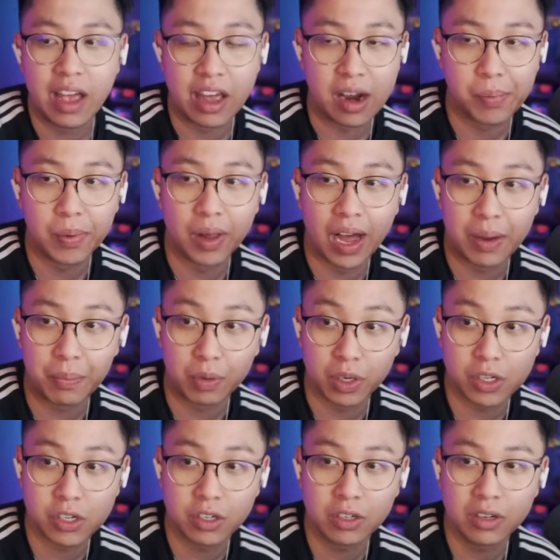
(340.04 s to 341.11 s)
and apply
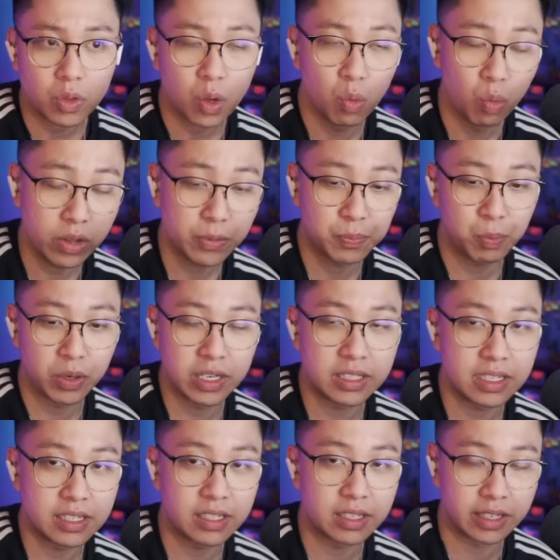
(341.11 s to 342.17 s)
pressure with pretty
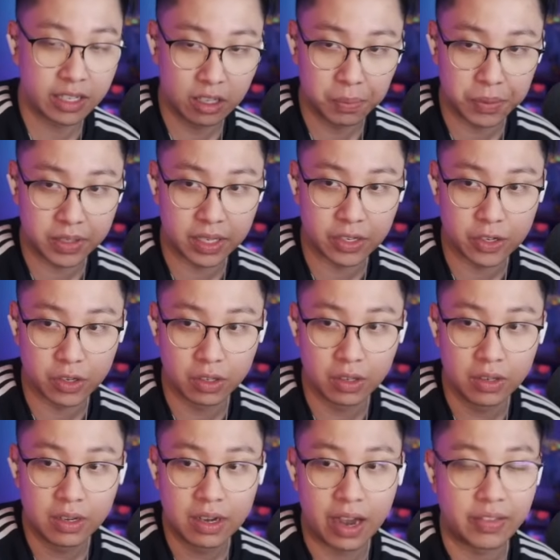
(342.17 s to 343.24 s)
decent kill potential,
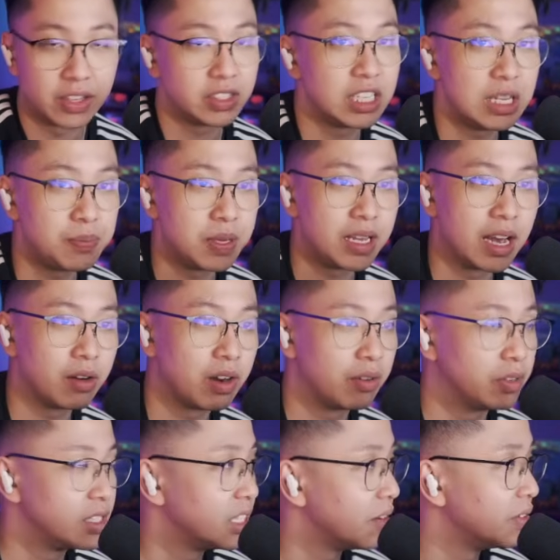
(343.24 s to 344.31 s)
and then TP out every
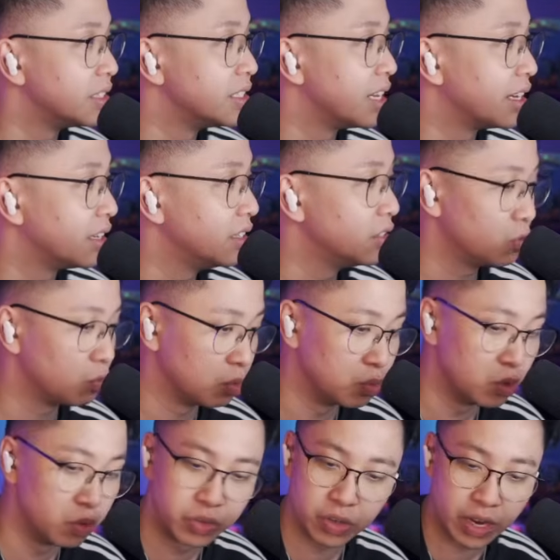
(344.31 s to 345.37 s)
7 seconds,
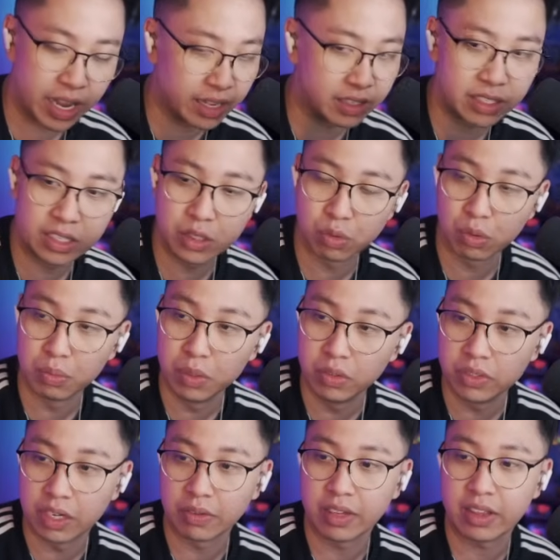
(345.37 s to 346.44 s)
removes your antis,
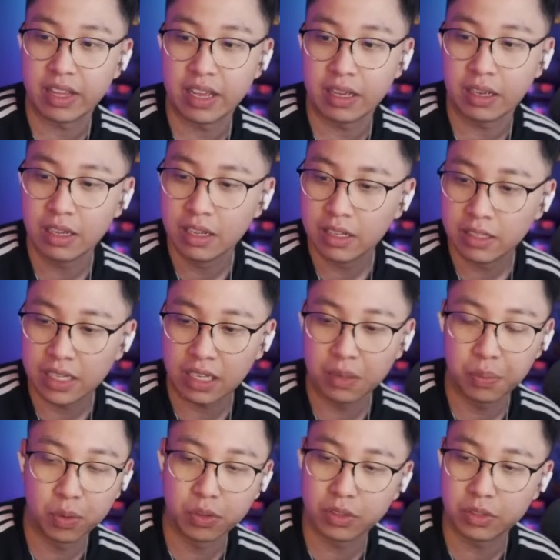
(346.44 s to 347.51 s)
removes everything,
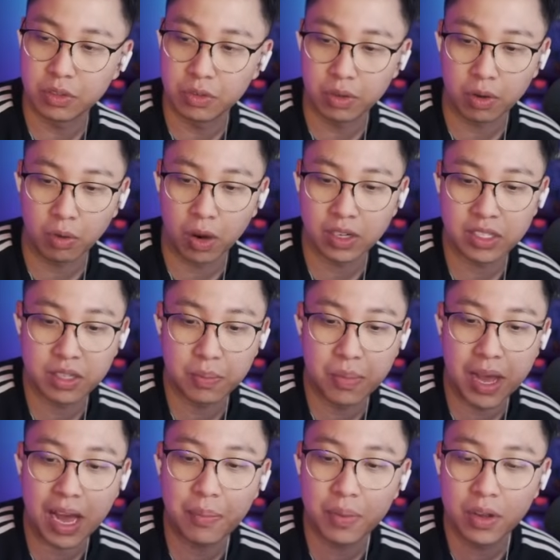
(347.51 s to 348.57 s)
teleports you across the
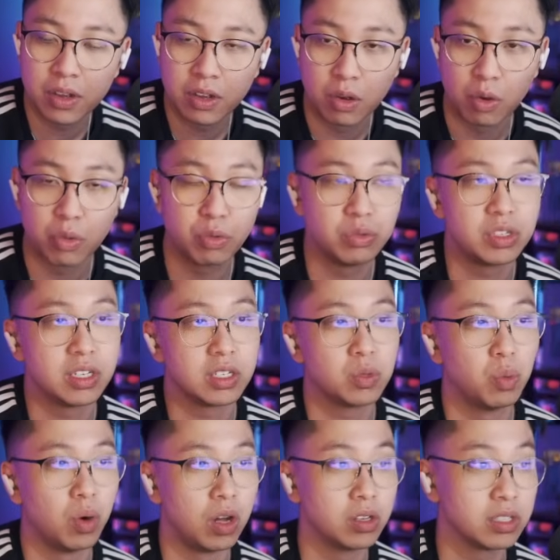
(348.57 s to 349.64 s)
map, go through 6
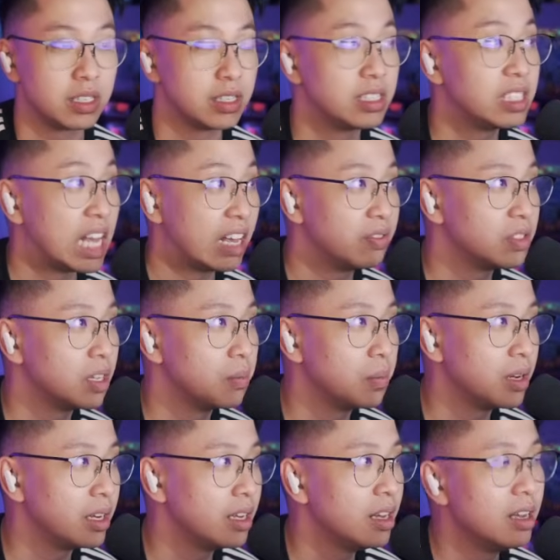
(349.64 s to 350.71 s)
walls to save
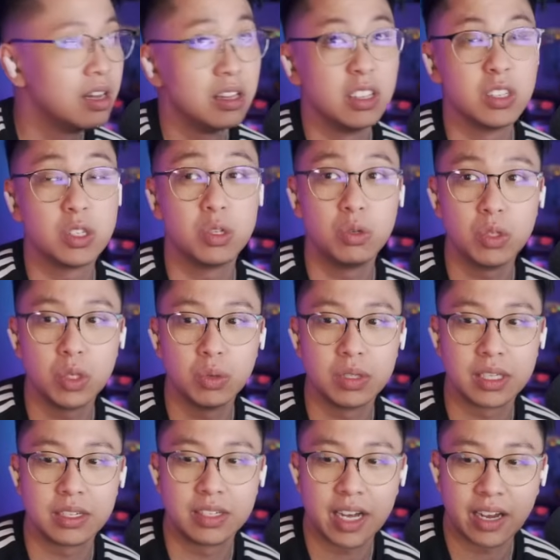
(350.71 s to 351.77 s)
somebody. The Suzu is
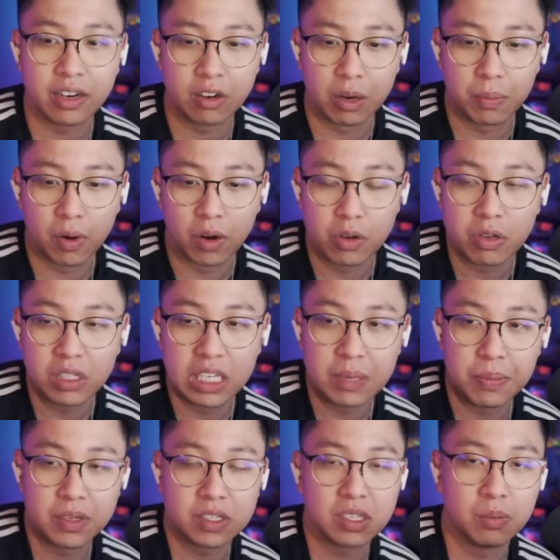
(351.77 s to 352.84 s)
the secondary part. You can
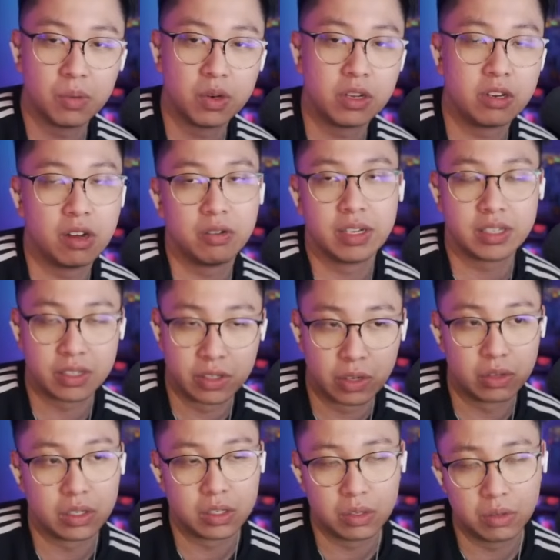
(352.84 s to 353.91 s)
TP to someone and you don't
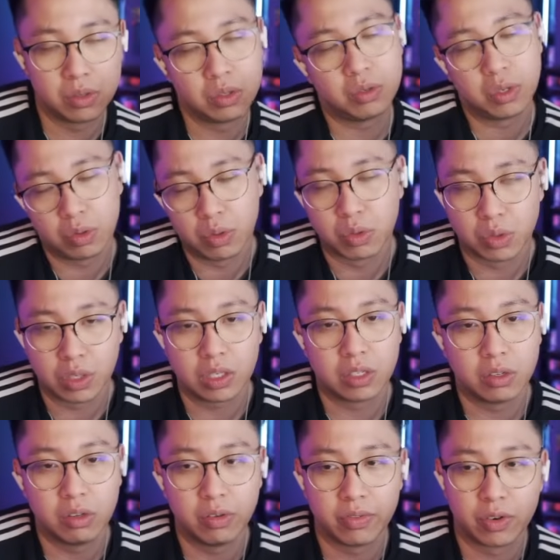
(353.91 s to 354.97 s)
necessarily Suzu. You usually
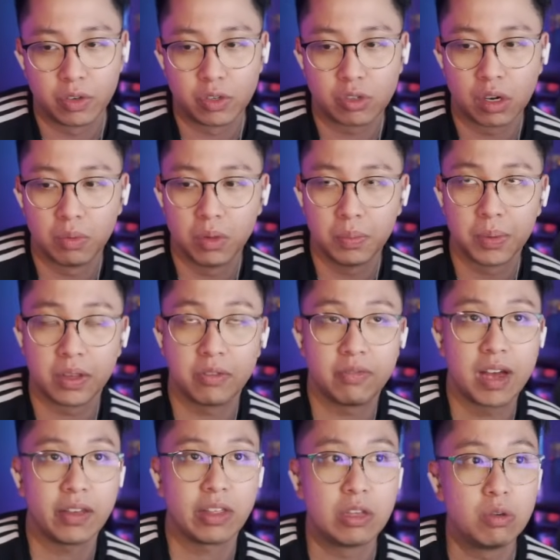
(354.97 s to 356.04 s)
do if they're in trouble, but the
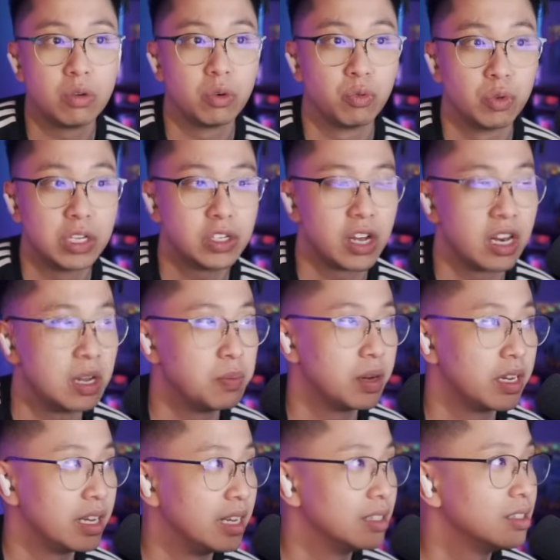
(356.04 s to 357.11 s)
fact that you can reach
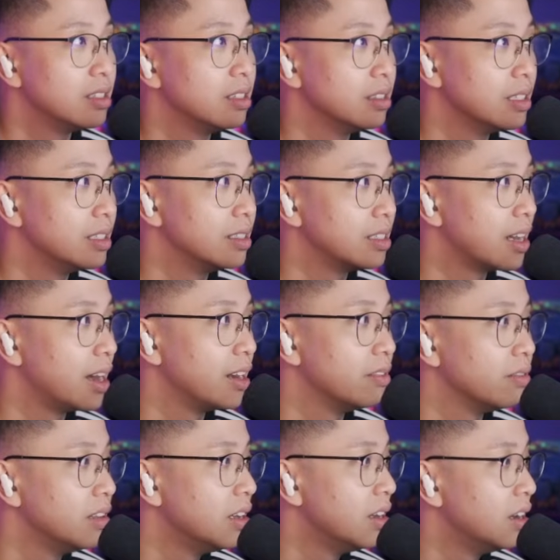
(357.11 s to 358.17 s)
anybody instantly is kind
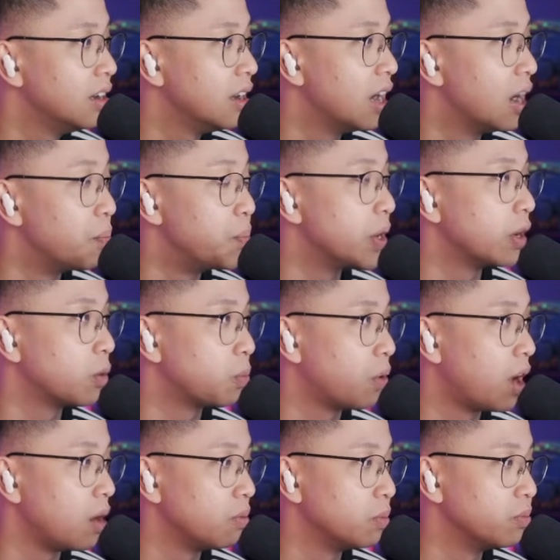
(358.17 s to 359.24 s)
of a bigger
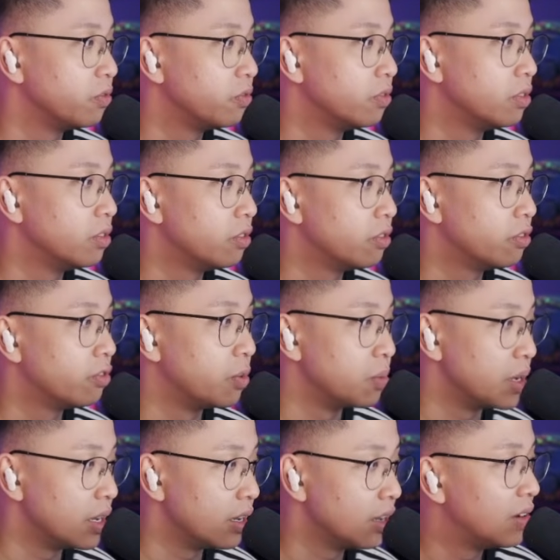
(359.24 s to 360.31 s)
problem for
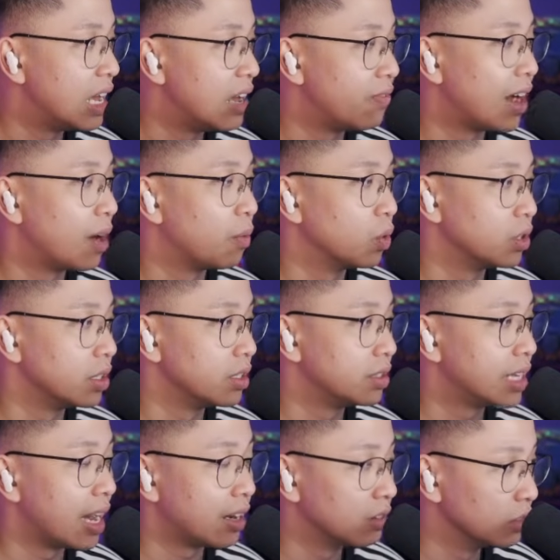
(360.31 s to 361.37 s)
me if I were to
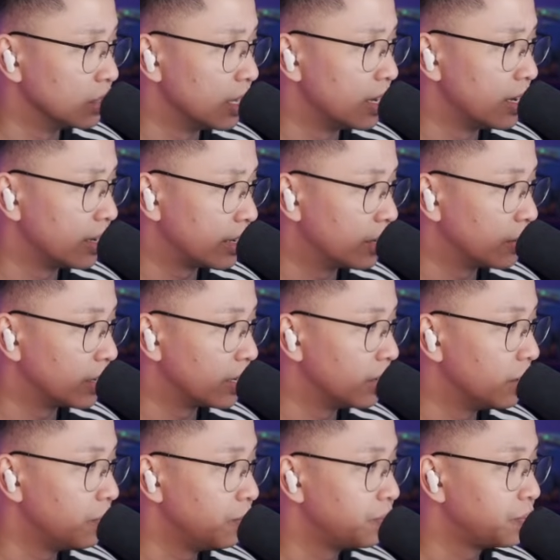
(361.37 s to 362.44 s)
tackle
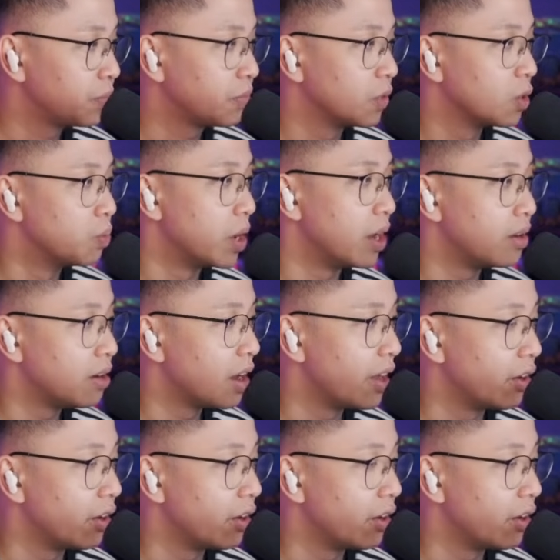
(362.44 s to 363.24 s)
Kiriko. But I